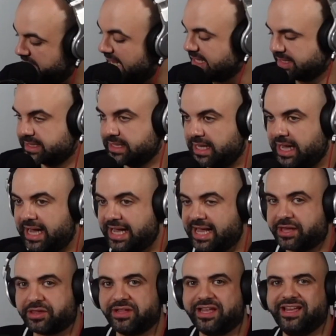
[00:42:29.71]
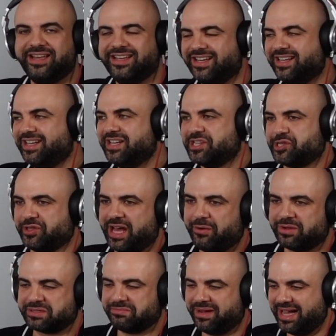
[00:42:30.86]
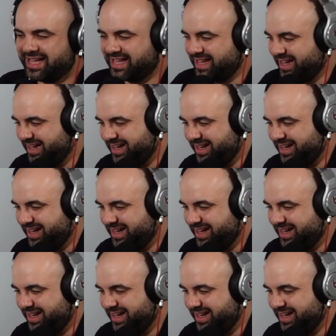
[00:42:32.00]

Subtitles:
Yes, I actually. So that was my